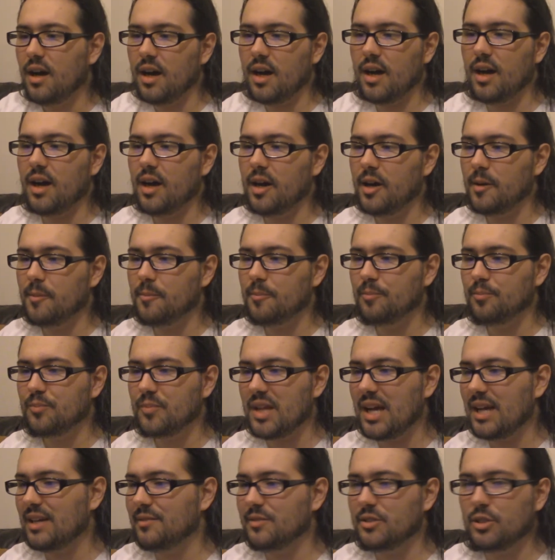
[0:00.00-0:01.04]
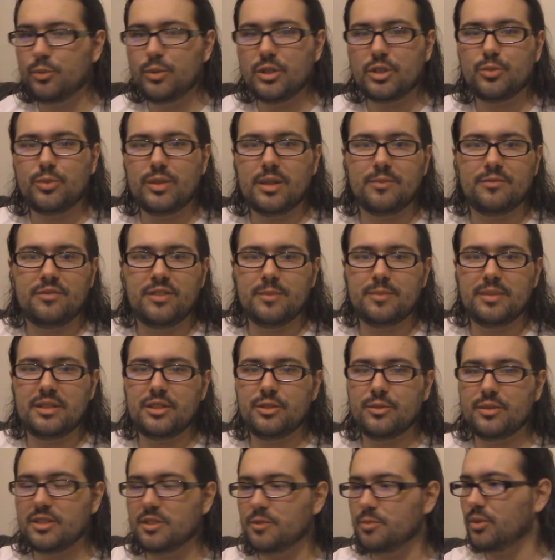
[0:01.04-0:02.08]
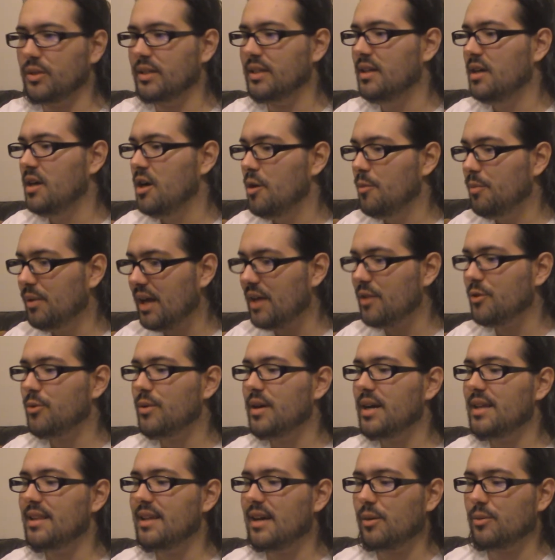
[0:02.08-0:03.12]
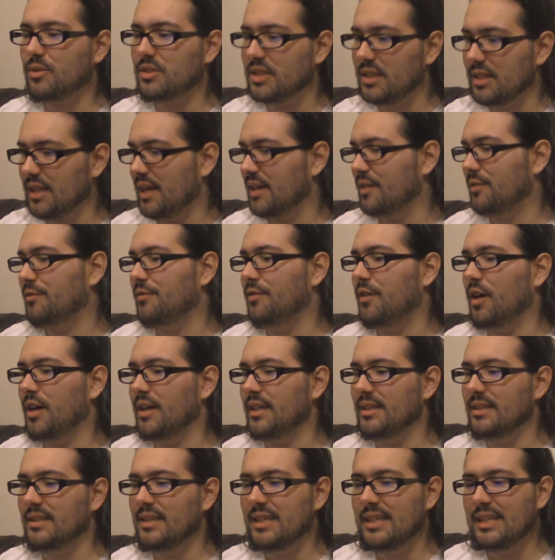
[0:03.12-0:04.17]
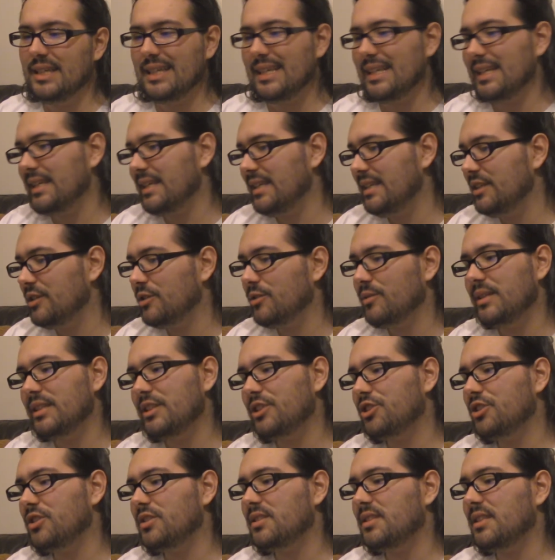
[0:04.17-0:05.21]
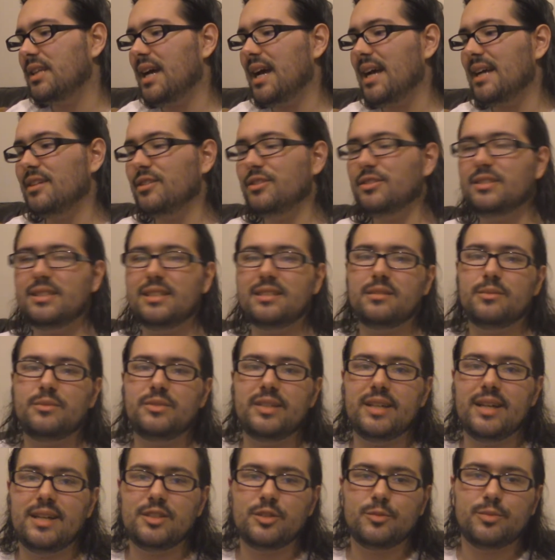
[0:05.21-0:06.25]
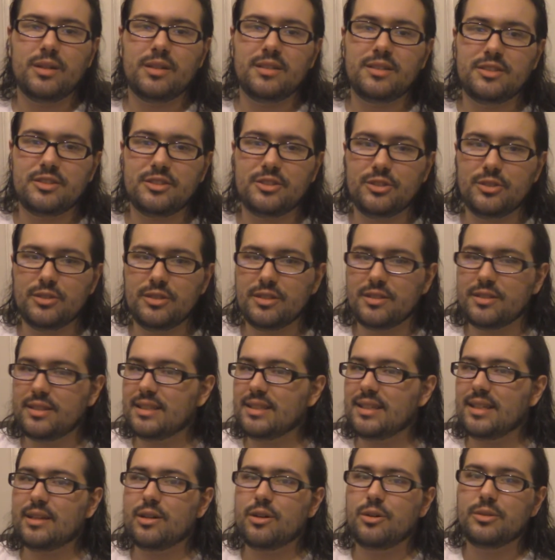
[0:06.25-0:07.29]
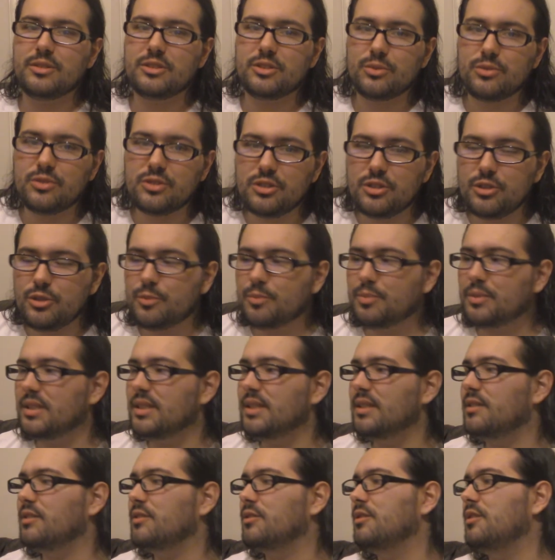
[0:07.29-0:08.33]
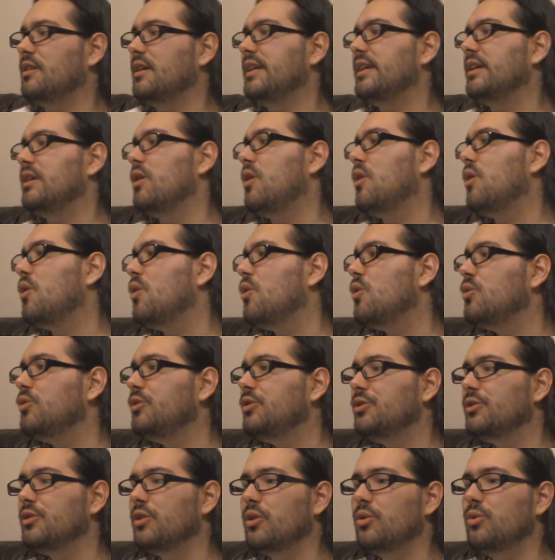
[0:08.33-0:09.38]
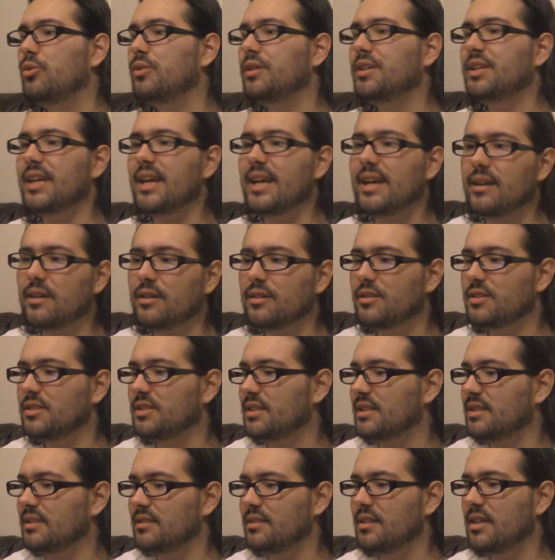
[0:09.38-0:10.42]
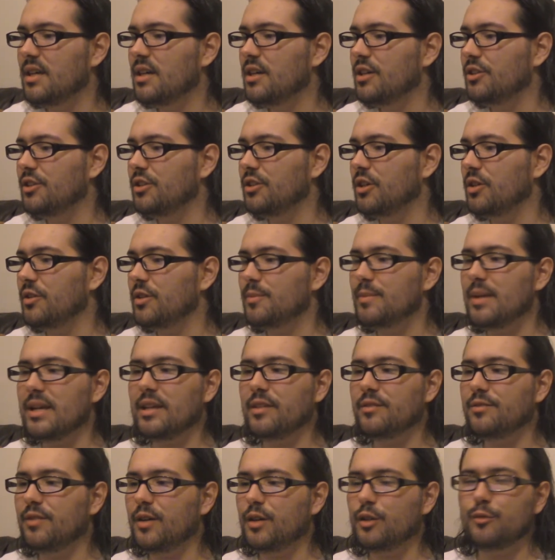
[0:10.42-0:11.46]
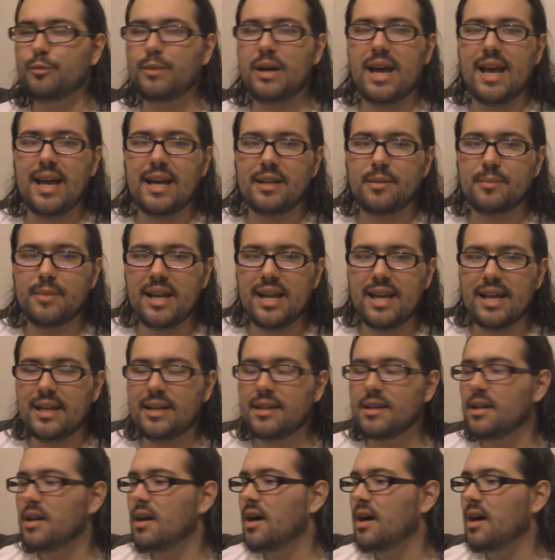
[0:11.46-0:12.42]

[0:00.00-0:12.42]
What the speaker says: I don't even know which one I'm flipping to at this point. But either way, that was a lot of fun. It's just, I understand some of you guys are probably thinking like, oh, it's so stupid, or like, oh, who cares, and, they're making fun of my anime.